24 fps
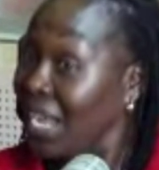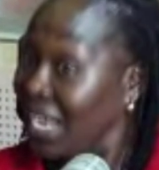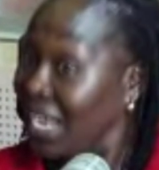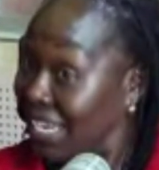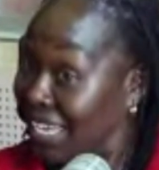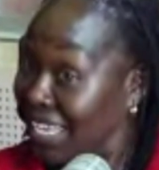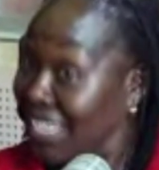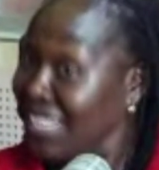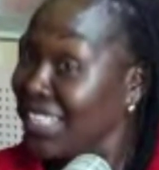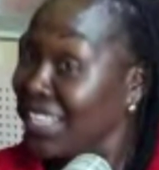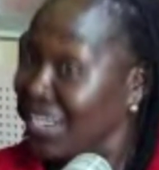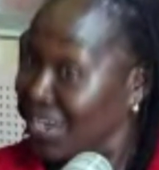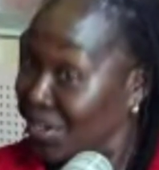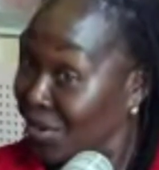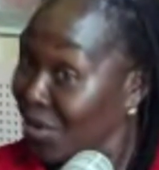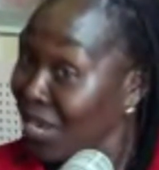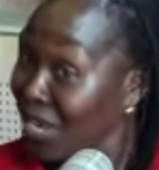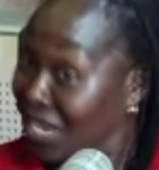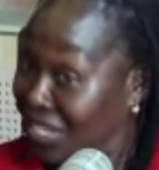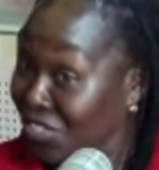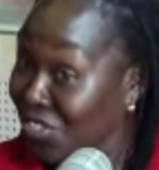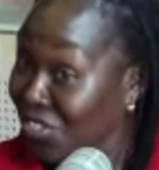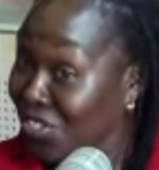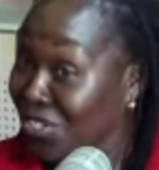can get the
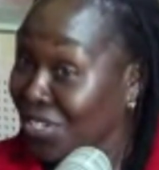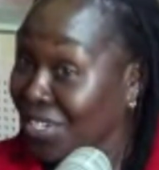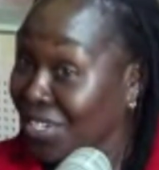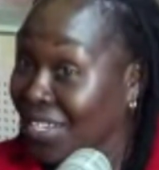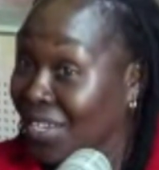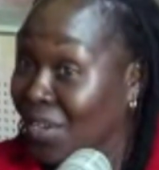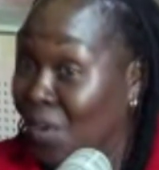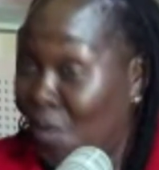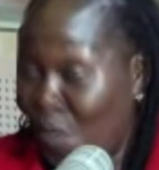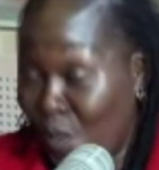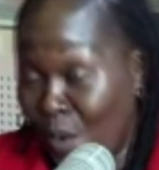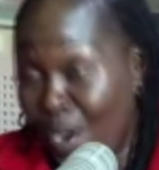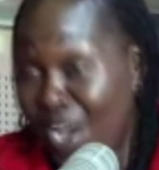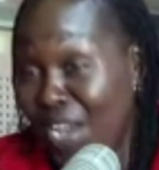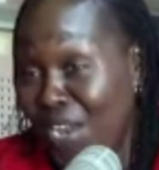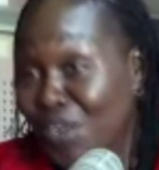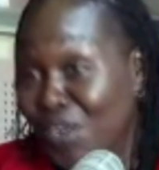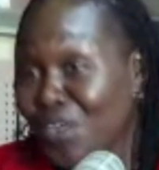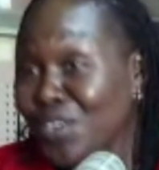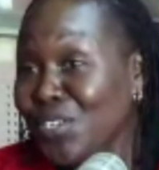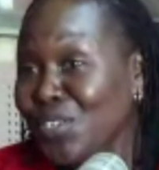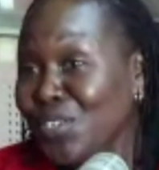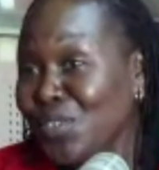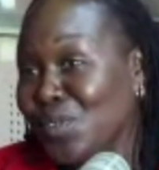knowledge why
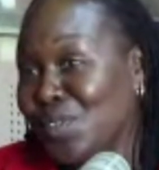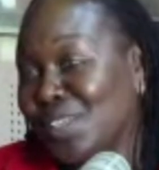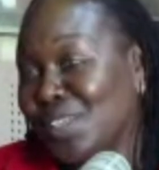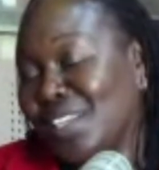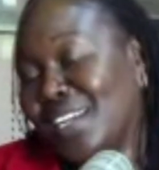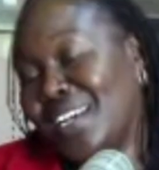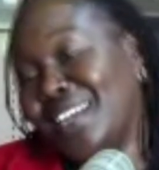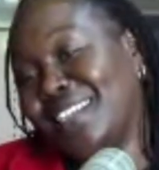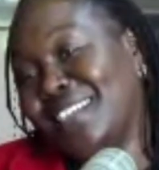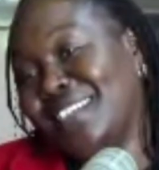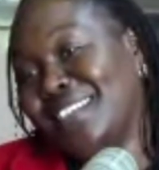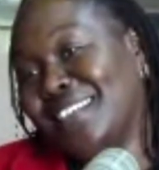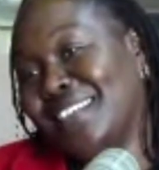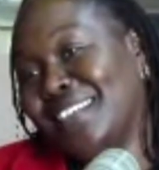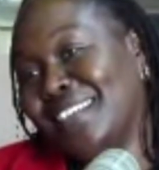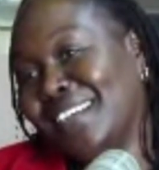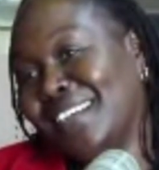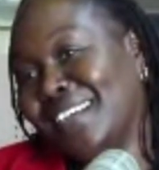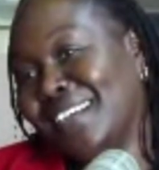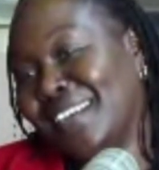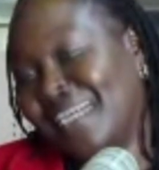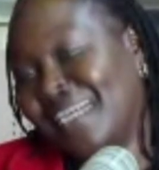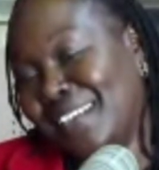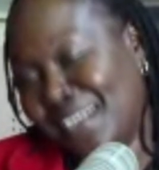not use that?
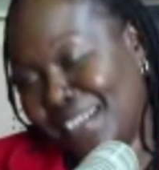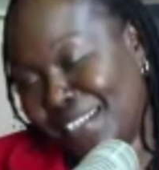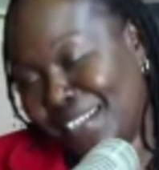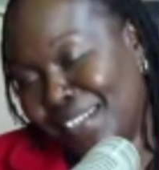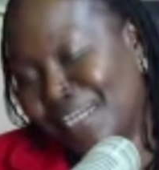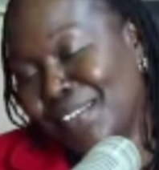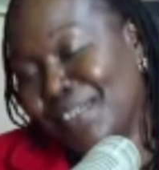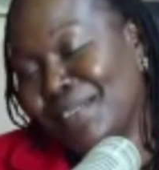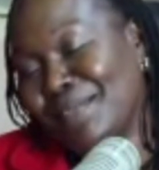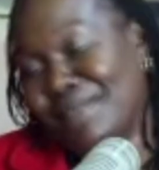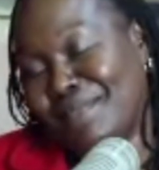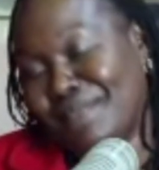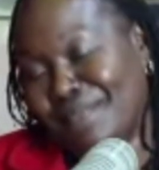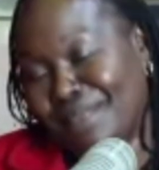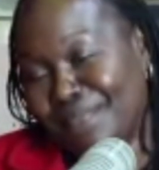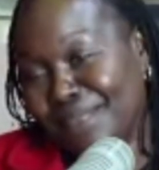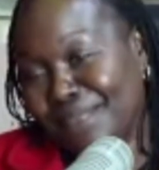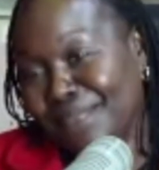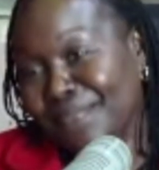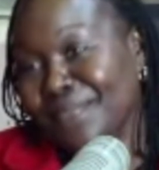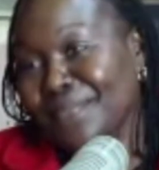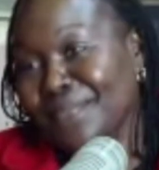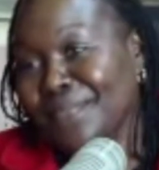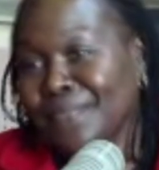Yes. Yes. Okay.
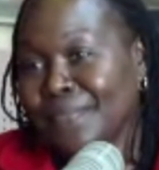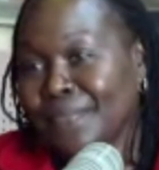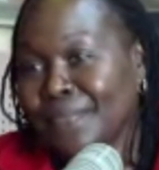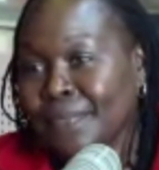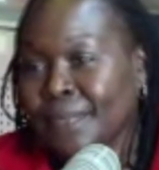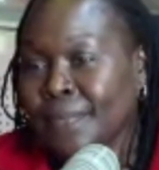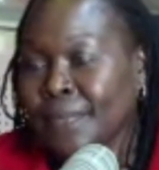And on